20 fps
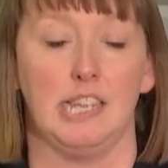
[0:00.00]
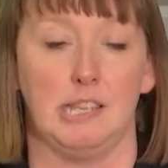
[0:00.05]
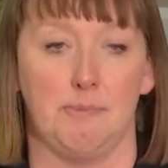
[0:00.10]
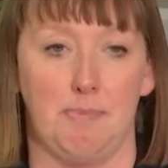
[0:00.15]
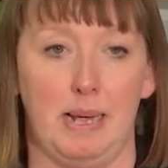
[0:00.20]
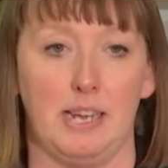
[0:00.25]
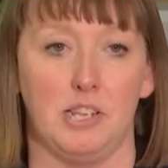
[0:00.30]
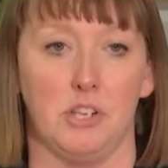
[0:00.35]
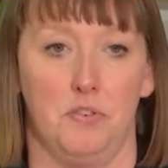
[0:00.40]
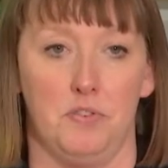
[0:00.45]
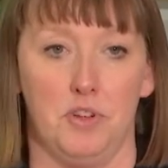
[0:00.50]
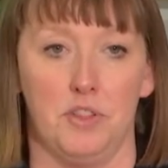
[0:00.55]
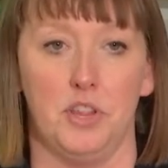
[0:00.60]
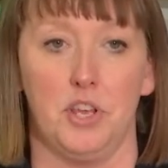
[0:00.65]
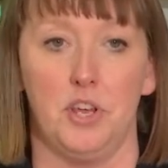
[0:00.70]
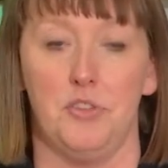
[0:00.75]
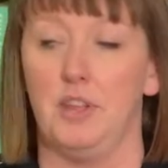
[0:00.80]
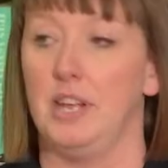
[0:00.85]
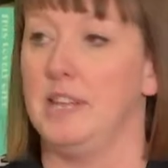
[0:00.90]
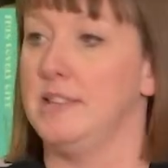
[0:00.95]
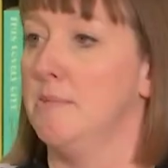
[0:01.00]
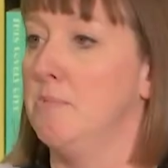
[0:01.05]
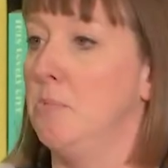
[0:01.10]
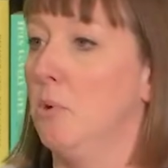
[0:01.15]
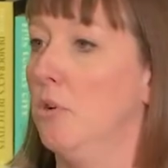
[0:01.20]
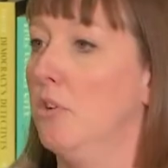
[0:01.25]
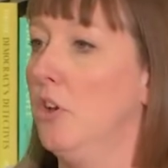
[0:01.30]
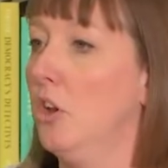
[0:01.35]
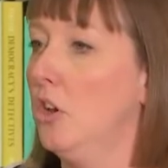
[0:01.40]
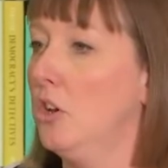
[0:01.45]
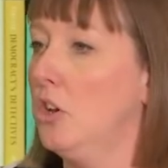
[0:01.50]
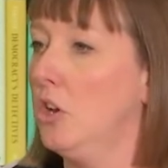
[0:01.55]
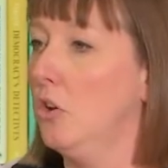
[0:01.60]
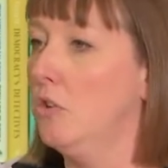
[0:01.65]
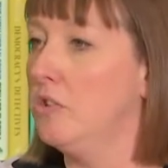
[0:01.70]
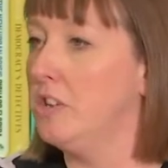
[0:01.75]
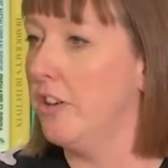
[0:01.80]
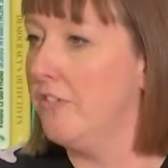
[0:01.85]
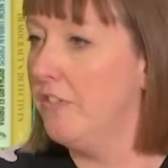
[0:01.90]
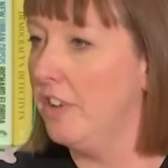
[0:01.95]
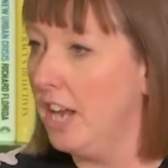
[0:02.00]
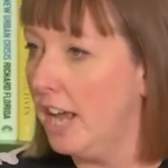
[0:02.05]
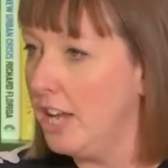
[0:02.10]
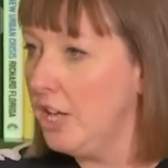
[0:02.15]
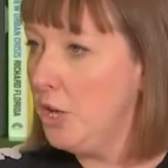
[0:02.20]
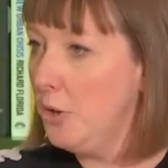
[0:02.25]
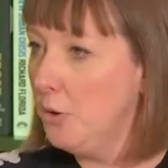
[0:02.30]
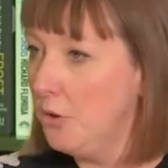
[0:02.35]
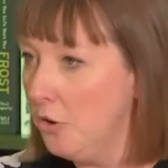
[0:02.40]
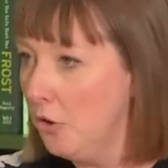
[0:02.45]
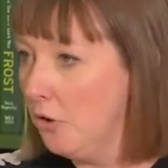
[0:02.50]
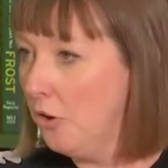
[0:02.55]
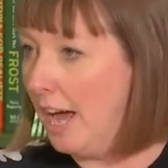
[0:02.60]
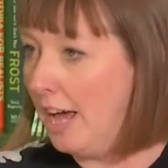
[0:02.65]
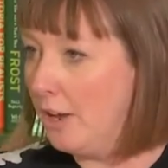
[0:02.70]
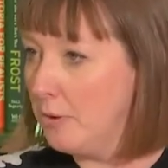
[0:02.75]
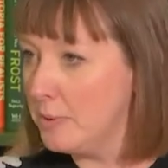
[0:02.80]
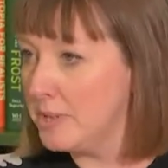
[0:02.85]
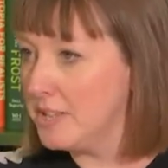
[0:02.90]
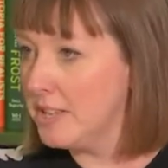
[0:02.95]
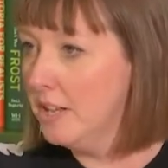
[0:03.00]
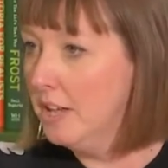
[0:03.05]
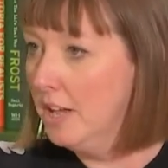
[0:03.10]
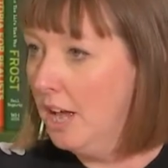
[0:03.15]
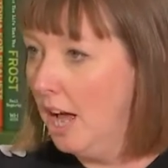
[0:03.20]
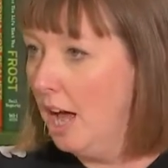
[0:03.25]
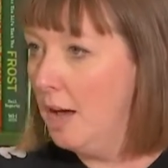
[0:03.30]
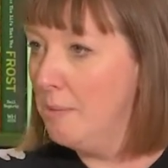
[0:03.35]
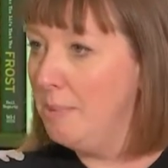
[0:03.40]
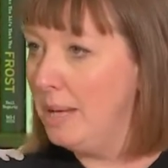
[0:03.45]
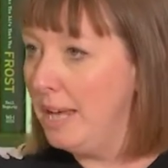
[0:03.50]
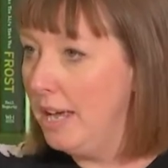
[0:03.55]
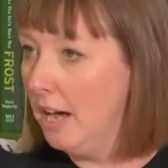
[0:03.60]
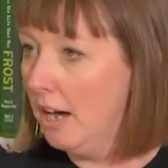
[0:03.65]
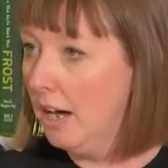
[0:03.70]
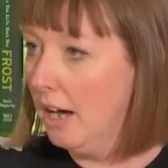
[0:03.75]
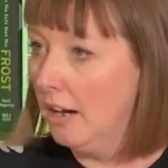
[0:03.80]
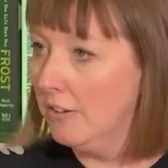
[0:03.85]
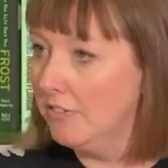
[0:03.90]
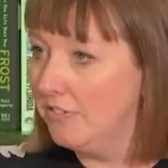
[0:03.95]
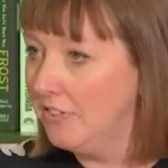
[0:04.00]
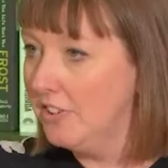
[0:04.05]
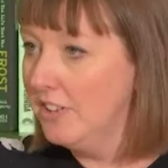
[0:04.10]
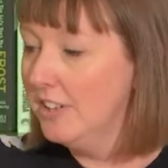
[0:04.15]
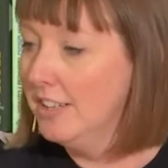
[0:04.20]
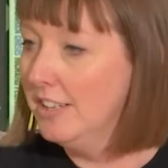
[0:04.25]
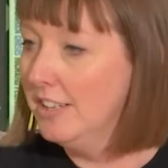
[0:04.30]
aspect of it that you think is important. Claudia, I feel like your hand was a bit half.